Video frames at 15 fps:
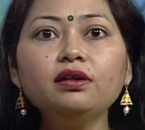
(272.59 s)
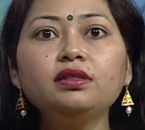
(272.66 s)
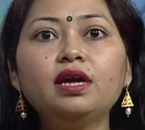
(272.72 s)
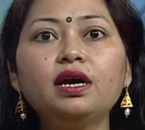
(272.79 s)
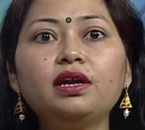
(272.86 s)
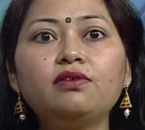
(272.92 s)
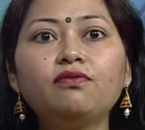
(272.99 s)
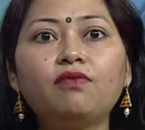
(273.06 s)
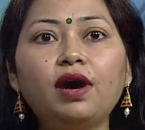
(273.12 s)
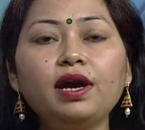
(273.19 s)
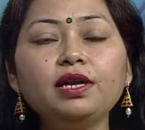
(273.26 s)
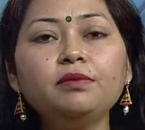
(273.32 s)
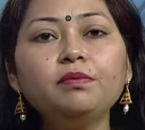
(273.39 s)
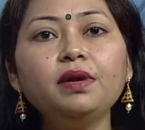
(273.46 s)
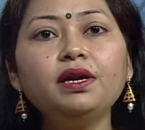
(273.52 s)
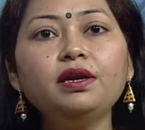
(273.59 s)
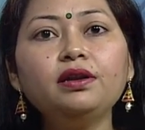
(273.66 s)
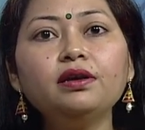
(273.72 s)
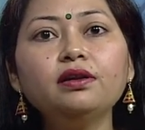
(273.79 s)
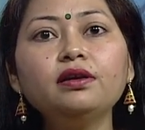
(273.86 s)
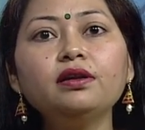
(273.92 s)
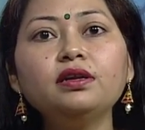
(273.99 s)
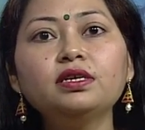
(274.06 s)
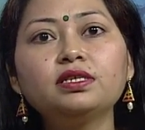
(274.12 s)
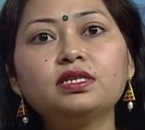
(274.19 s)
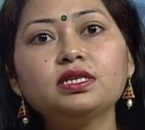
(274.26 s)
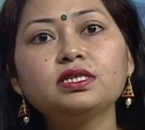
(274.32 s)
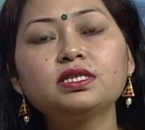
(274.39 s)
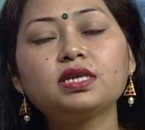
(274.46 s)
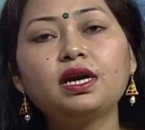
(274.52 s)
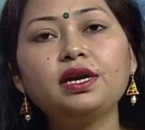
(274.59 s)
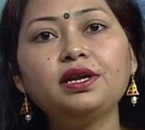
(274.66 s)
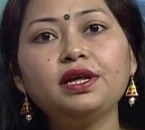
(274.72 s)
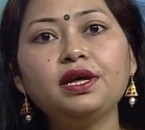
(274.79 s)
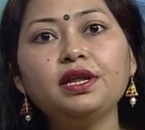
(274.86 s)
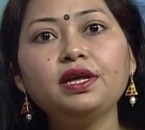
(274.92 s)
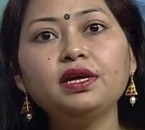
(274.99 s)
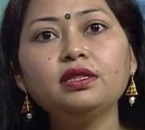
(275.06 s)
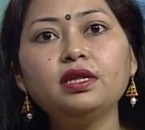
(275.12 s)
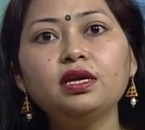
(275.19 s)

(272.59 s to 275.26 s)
that white matter it is containing